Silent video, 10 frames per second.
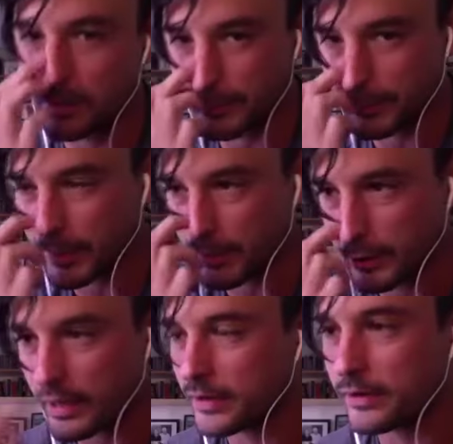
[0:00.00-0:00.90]
you can maybe
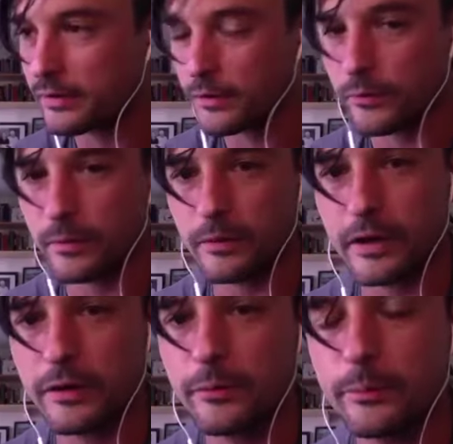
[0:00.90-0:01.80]
edit it or later.
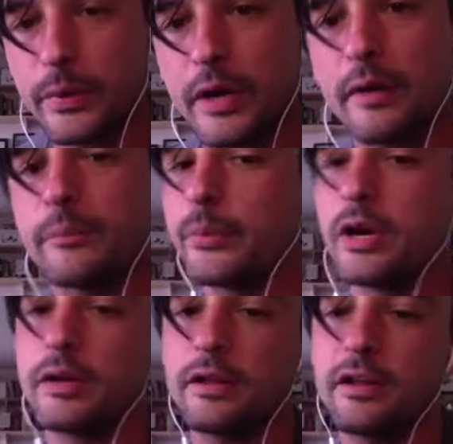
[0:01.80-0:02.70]
Yeah, but
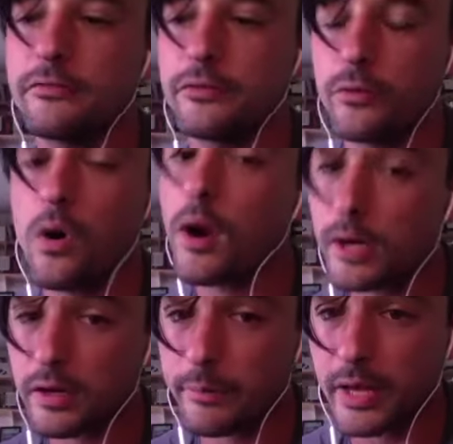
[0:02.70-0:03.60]
but if you are
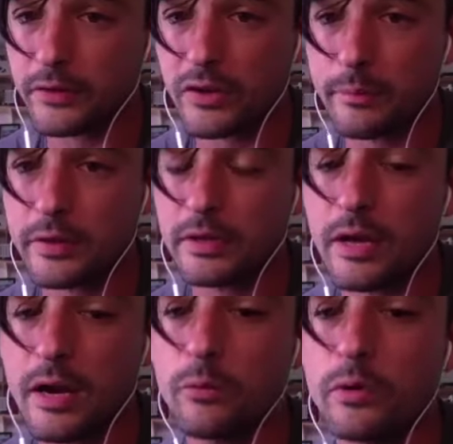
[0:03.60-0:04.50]
going to make something,
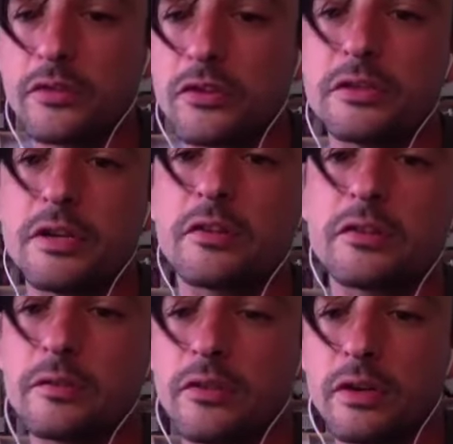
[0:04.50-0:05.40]
I would suggest
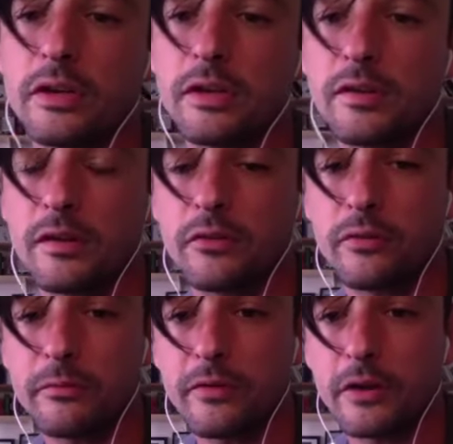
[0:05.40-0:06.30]
sending it to this
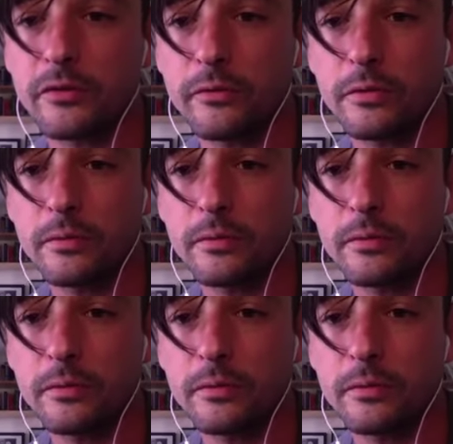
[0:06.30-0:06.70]
film festival.